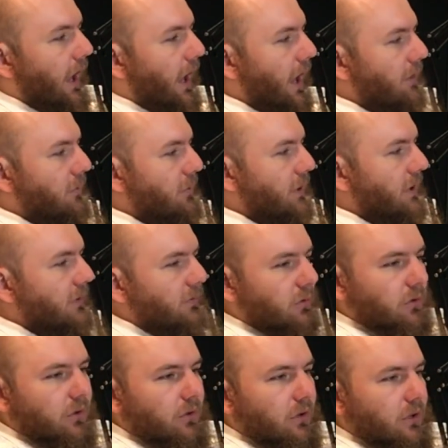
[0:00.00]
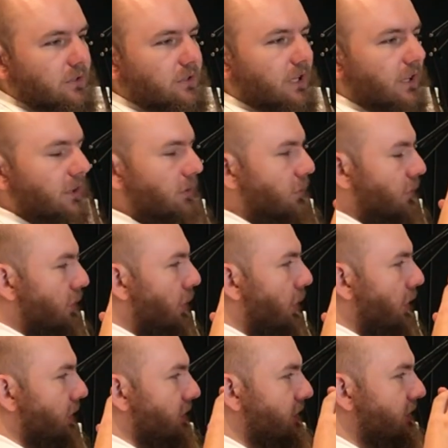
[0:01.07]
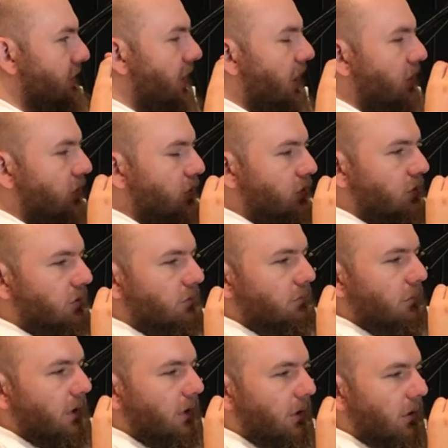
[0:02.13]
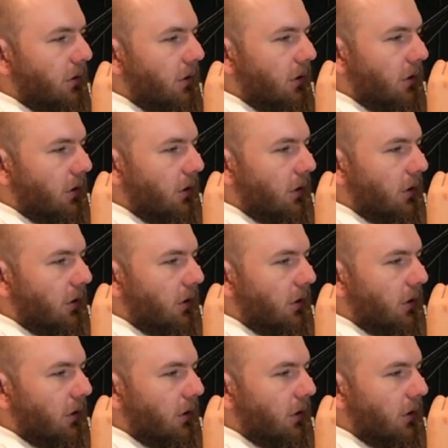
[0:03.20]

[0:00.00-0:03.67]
And believe it or not, sandalwood oil start to smell